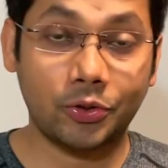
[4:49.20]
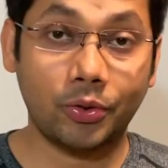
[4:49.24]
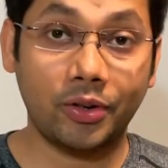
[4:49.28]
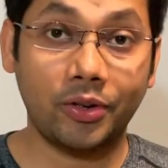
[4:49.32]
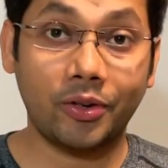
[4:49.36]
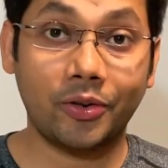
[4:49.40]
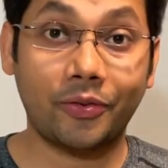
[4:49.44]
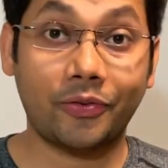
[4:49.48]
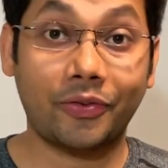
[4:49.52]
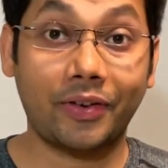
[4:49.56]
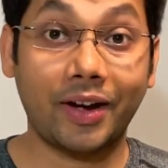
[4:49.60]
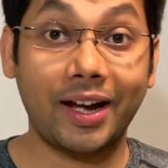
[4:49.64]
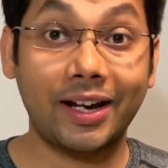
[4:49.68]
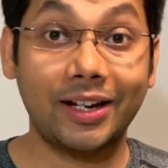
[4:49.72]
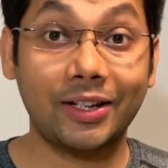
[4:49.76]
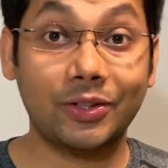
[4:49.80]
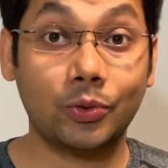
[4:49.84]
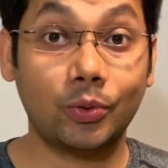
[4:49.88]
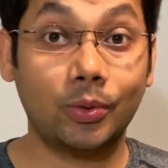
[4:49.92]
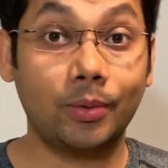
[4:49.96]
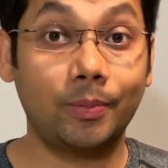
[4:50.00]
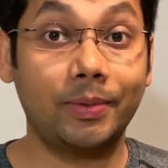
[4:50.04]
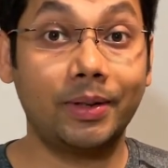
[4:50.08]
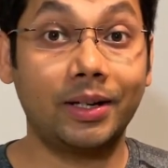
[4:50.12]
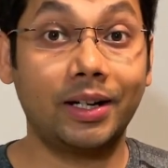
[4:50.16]
your friends
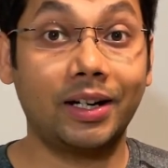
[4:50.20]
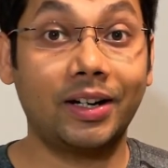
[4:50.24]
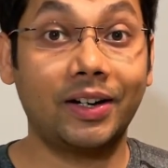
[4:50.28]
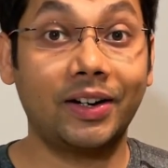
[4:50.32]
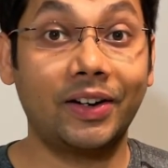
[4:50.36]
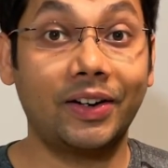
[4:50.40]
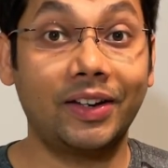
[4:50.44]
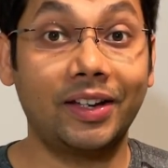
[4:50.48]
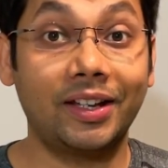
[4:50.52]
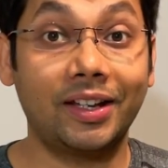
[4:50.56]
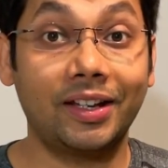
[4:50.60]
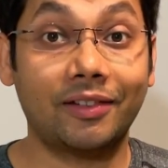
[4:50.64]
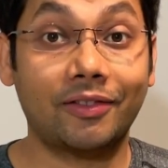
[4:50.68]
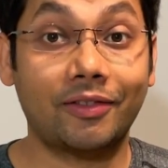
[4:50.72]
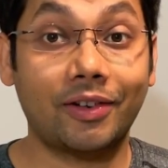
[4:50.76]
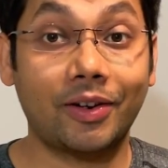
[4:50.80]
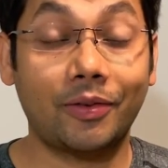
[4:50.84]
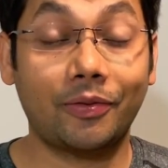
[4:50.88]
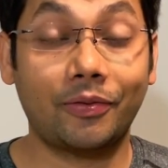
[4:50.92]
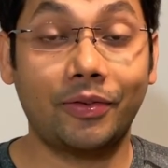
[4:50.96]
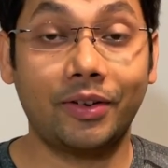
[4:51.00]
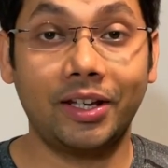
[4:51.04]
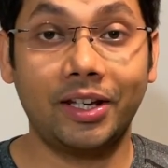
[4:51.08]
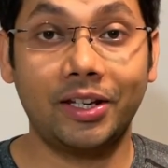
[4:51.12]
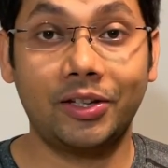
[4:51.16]
will be earning
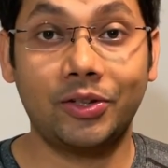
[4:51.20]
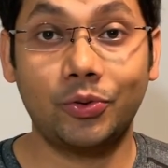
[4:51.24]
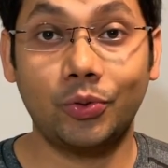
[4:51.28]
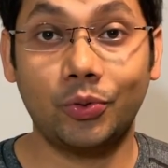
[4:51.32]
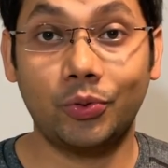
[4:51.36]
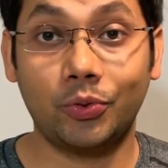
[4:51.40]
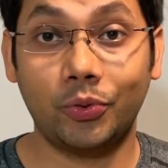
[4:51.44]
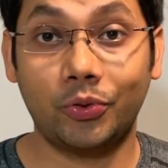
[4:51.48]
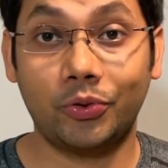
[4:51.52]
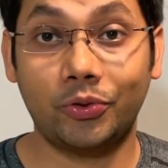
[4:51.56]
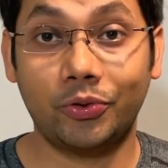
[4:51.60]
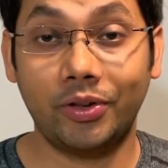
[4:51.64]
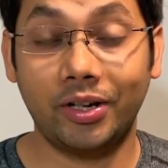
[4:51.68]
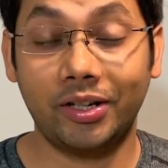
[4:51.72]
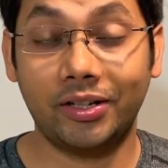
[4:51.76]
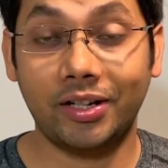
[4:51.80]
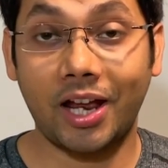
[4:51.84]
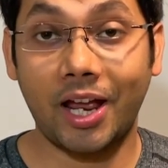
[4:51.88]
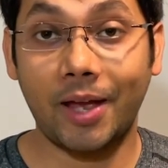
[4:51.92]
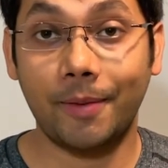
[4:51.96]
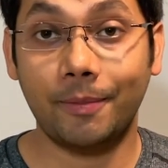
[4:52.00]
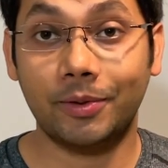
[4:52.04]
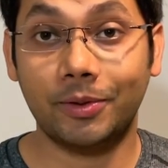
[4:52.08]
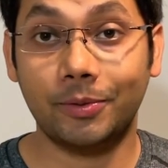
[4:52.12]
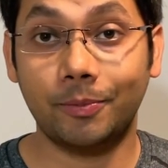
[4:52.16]
roughly 2 to 3
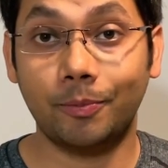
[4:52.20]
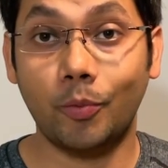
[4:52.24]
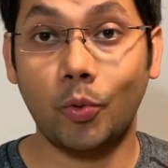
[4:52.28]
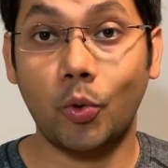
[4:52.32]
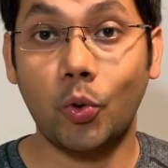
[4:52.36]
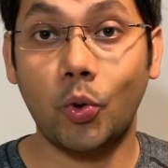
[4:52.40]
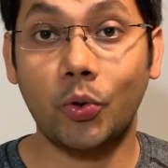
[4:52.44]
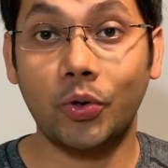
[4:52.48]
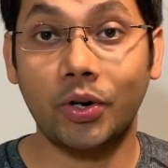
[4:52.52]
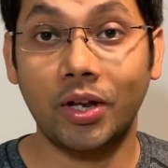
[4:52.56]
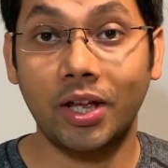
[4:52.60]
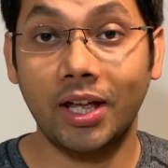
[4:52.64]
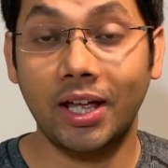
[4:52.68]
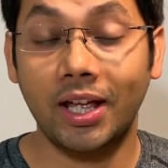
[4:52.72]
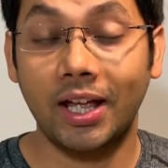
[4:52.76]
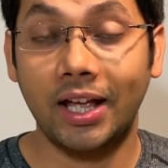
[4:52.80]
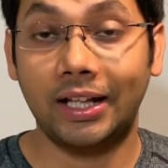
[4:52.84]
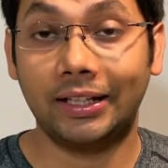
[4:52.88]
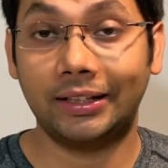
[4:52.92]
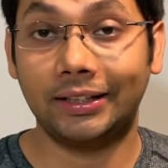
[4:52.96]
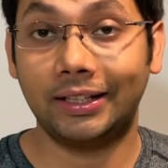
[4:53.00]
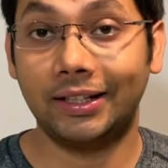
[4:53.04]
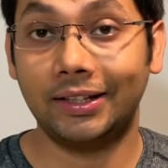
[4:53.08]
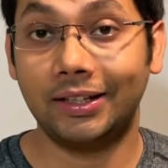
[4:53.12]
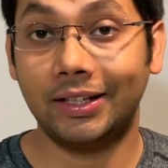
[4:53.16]
times more
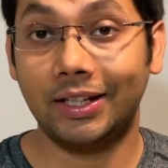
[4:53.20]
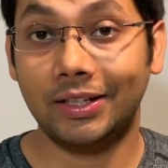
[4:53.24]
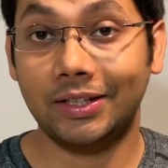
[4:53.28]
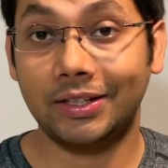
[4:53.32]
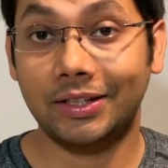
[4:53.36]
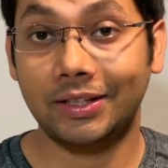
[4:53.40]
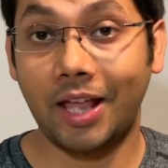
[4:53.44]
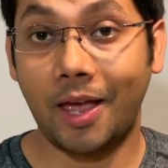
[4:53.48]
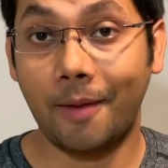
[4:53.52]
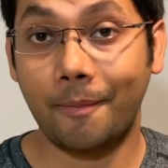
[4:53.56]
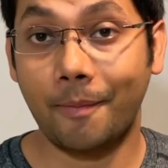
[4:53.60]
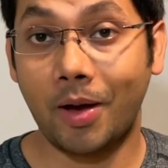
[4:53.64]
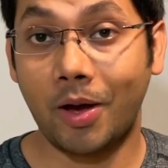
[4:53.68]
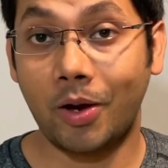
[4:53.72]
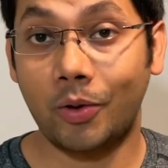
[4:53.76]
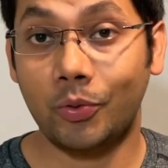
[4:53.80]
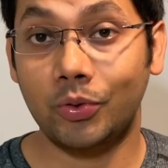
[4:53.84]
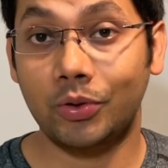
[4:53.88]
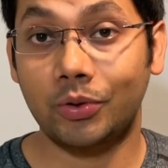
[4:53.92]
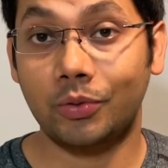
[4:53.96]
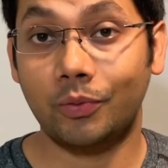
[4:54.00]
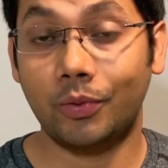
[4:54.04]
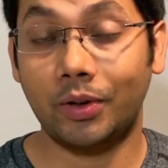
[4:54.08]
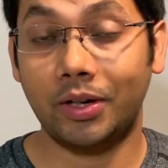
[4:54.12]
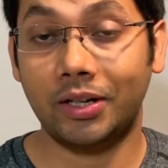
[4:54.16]
than the
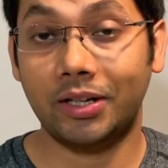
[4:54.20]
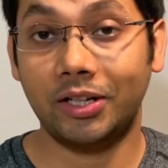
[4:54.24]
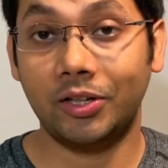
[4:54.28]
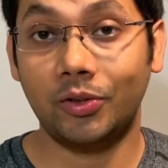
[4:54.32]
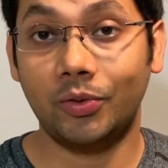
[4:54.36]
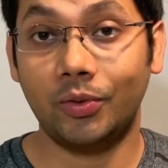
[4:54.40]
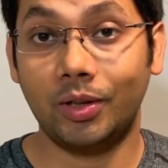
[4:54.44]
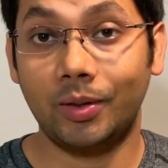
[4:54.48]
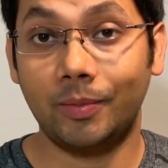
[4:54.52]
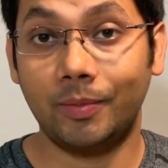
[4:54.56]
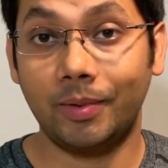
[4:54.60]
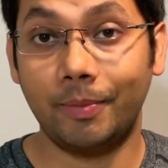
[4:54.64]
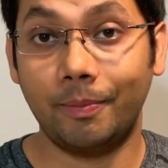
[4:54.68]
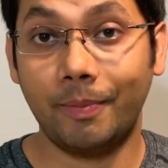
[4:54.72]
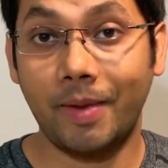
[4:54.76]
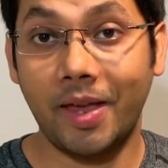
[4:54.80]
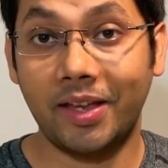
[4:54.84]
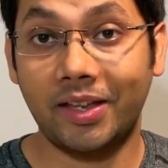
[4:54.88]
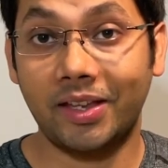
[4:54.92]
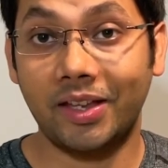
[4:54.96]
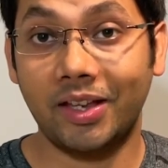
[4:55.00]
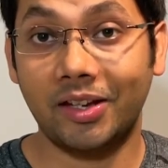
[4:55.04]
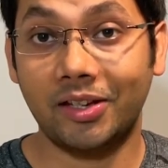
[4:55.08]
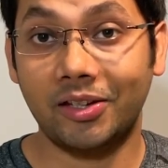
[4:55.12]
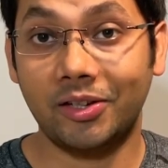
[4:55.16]
amount what you will be
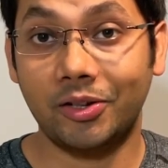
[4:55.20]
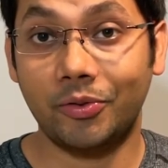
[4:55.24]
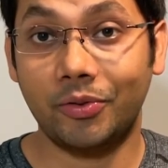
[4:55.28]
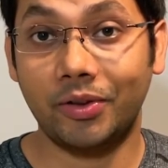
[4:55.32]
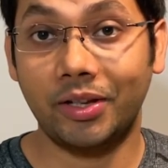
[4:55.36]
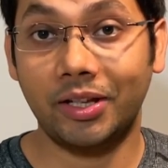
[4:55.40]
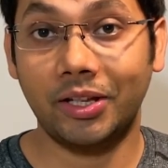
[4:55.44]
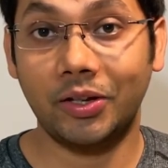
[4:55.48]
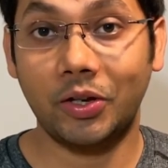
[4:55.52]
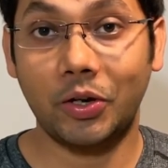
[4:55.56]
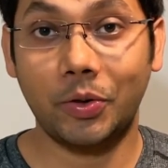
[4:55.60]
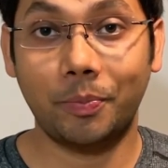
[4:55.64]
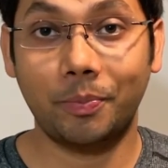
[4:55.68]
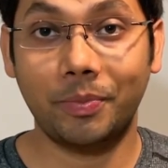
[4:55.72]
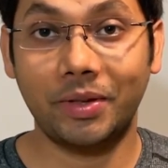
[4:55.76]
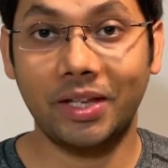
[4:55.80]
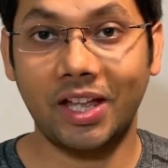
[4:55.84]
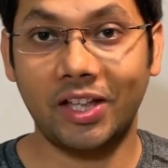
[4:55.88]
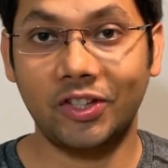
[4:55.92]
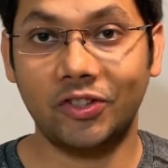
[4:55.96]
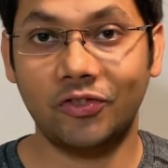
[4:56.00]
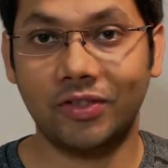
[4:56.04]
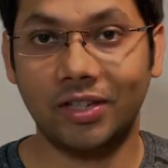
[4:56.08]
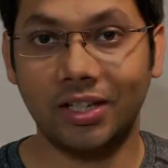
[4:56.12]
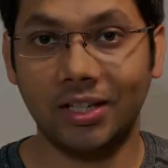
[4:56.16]
making during your
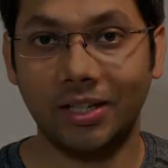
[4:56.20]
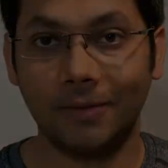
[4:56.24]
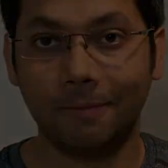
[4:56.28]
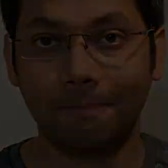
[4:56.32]
PhD.